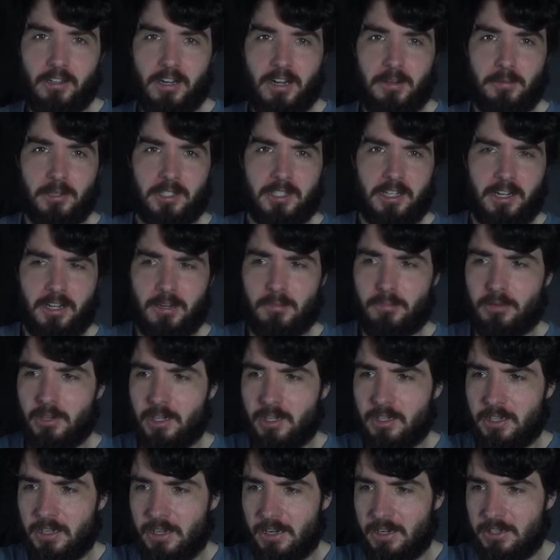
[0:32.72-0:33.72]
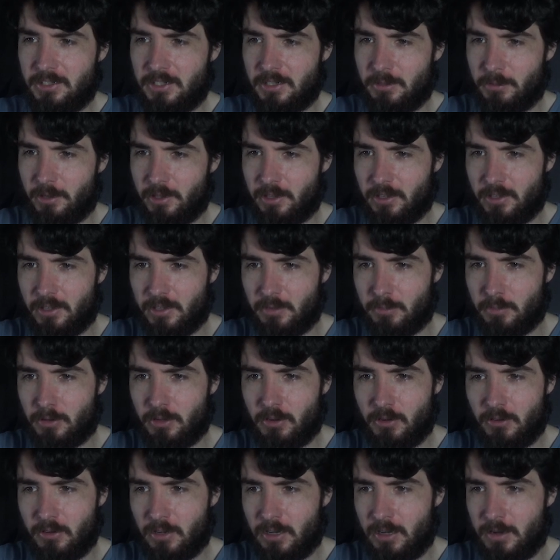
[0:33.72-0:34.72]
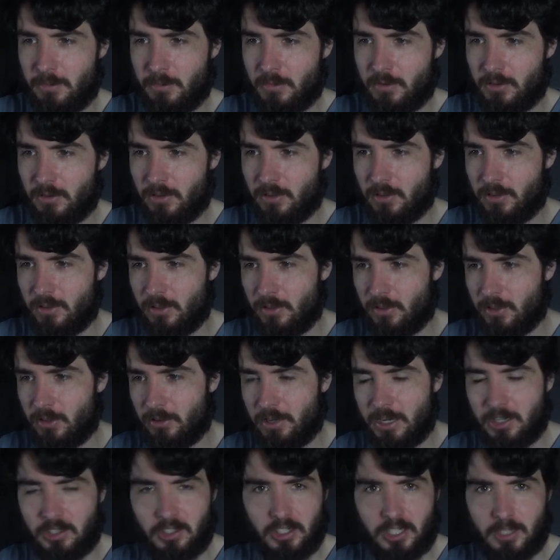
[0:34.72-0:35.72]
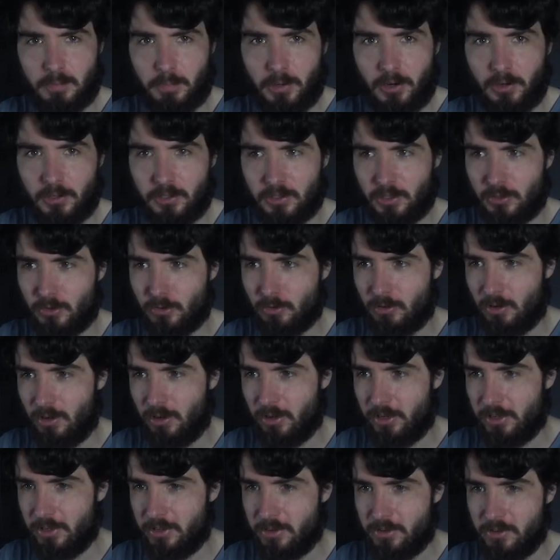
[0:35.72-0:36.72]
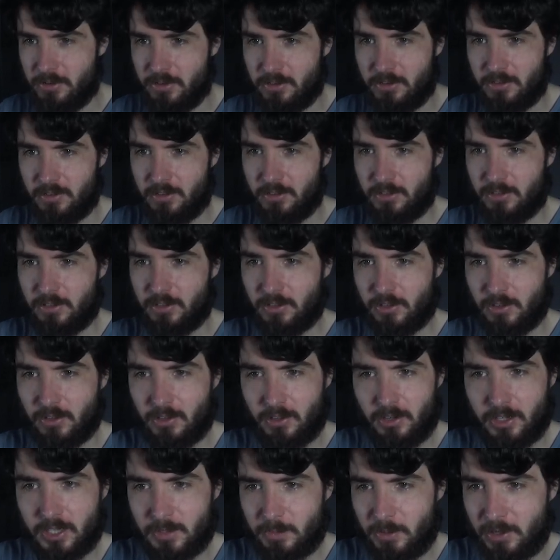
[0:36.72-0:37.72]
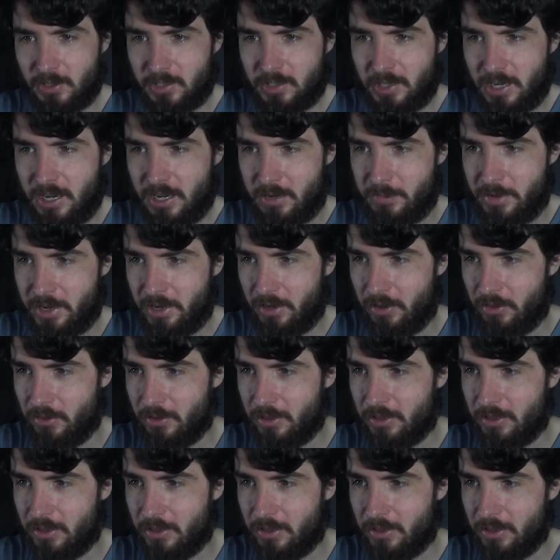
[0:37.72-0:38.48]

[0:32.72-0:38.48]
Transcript: right, we're starting pretty easy with a program you're actually supposed to draw in. You're not supposed to animate in